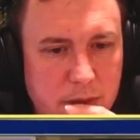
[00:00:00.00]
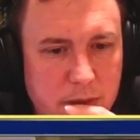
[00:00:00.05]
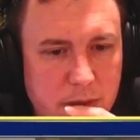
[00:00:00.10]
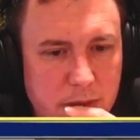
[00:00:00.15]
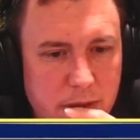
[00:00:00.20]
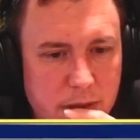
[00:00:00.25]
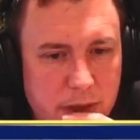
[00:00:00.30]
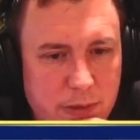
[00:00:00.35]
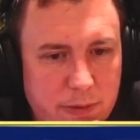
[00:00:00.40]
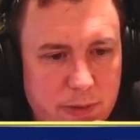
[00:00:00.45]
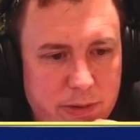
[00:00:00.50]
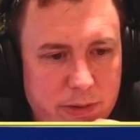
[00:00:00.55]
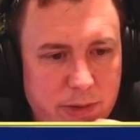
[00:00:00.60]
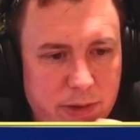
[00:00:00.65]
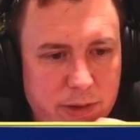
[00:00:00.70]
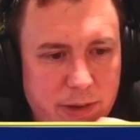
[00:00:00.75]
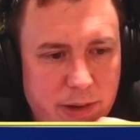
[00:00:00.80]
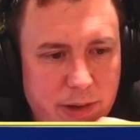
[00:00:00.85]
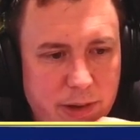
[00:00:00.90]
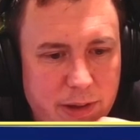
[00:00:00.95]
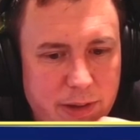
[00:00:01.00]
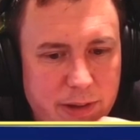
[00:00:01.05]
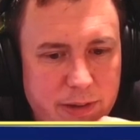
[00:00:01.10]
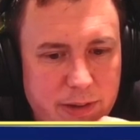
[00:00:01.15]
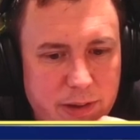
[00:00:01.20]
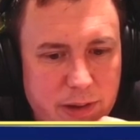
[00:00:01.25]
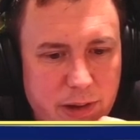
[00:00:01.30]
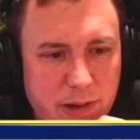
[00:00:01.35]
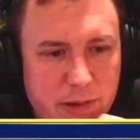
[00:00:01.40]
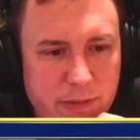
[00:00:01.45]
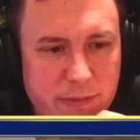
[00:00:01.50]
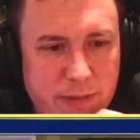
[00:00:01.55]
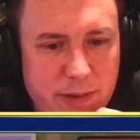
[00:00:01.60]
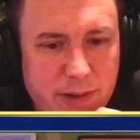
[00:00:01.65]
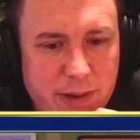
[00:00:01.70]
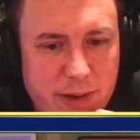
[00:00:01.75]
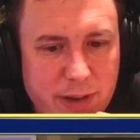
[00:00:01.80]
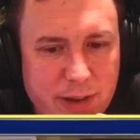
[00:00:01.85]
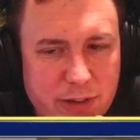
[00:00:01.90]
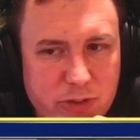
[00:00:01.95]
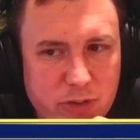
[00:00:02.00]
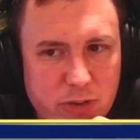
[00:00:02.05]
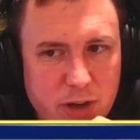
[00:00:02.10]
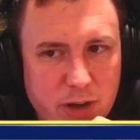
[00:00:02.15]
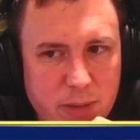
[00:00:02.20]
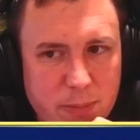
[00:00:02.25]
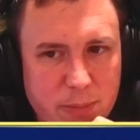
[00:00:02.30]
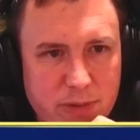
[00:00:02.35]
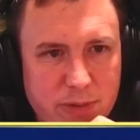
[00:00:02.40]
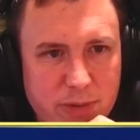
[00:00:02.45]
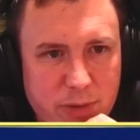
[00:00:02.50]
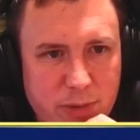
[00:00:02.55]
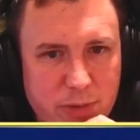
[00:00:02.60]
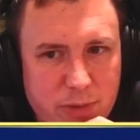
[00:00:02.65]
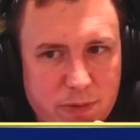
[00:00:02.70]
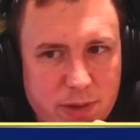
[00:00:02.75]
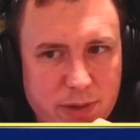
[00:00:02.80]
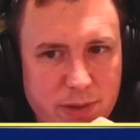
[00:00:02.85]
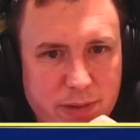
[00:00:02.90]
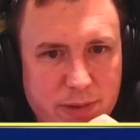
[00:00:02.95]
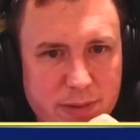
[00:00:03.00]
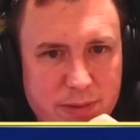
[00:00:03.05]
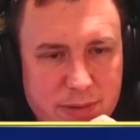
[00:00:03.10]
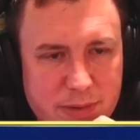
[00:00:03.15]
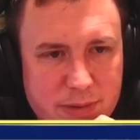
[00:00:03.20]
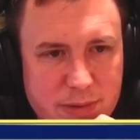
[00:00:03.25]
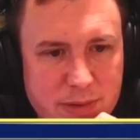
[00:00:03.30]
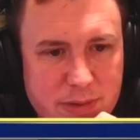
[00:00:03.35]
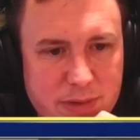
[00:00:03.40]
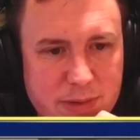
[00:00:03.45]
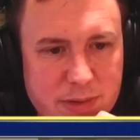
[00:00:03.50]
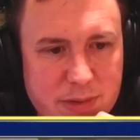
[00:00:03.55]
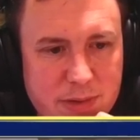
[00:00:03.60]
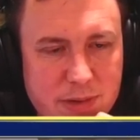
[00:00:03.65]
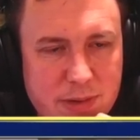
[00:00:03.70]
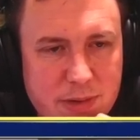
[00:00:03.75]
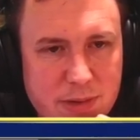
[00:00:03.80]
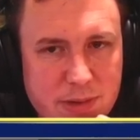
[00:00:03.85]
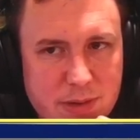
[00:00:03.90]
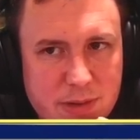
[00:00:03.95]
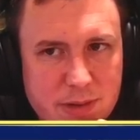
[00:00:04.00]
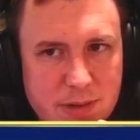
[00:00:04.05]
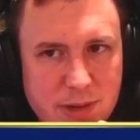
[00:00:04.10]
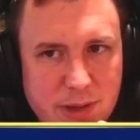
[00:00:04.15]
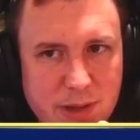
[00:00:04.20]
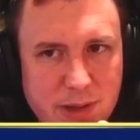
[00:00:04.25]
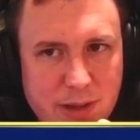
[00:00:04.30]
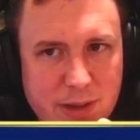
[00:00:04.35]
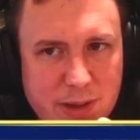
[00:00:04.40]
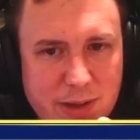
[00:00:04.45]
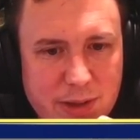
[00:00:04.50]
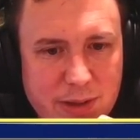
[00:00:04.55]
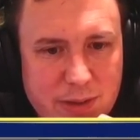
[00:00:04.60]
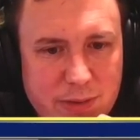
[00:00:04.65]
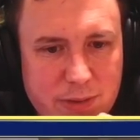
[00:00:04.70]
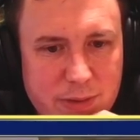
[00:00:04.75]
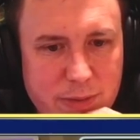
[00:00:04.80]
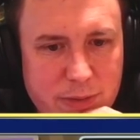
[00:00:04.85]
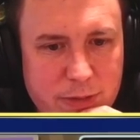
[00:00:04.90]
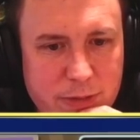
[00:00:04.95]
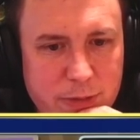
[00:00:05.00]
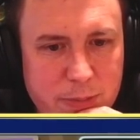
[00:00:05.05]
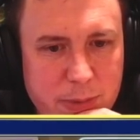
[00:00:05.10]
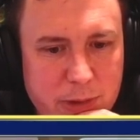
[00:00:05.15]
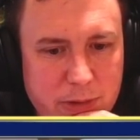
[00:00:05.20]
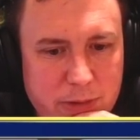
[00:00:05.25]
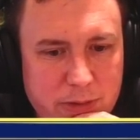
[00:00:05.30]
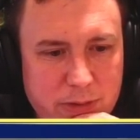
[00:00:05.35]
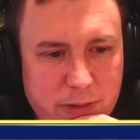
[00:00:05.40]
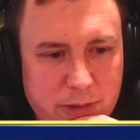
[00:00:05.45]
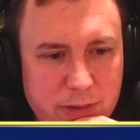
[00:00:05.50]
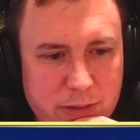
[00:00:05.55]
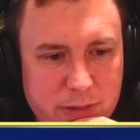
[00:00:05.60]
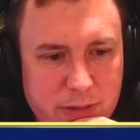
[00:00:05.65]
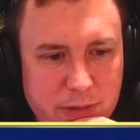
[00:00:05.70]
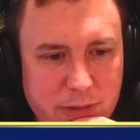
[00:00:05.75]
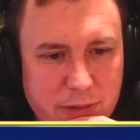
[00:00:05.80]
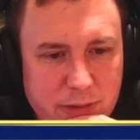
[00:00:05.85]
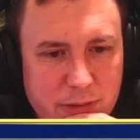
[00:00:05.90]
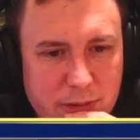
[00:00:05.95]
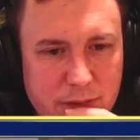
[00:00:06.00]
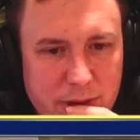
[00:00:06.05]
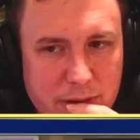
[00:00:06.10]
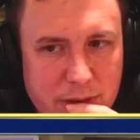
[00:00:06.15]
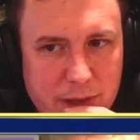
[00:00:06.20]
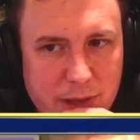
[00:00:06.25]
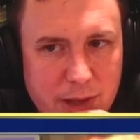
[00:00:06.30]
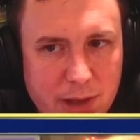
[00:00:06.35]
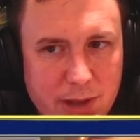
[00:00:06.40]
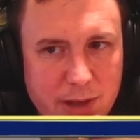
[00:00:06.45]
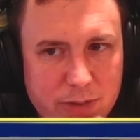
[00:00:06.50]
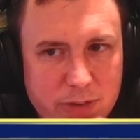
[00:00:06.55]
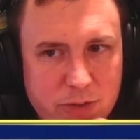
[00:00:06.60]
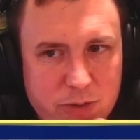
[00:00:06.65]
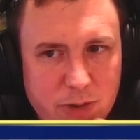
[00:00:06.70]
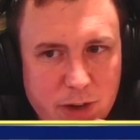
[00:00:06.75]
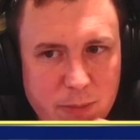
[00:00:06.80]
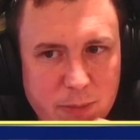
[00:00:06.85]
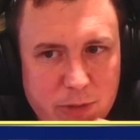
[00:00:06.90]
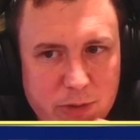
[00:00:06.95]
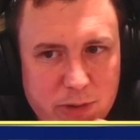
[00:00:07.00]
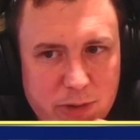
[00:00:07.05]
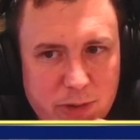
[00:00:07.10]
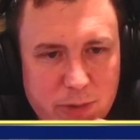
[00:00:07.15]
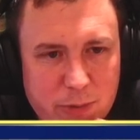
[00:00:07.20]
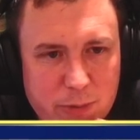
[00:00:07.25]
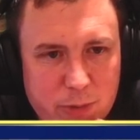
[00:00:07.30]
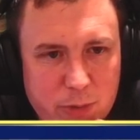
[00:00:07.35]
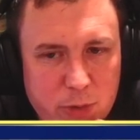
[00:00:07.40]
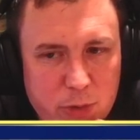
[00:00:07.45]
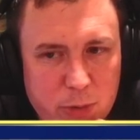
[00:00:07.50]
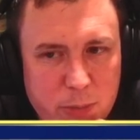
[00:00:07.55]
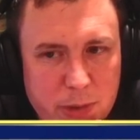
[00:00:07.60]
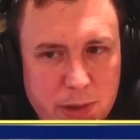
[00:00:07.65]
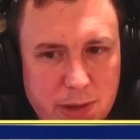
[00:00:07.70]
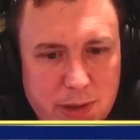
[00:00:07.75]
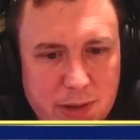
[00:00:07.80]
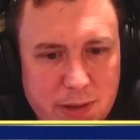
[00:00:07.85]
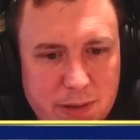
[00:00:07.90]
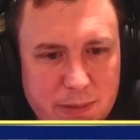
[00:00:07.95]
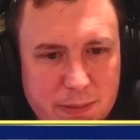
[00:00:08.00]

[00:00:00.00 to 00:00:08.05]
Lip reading: There is our Delighted Halfling. Let's try and resolve it. They could counter it with Spell Stutter. Okay, let's try and resolve Ruby.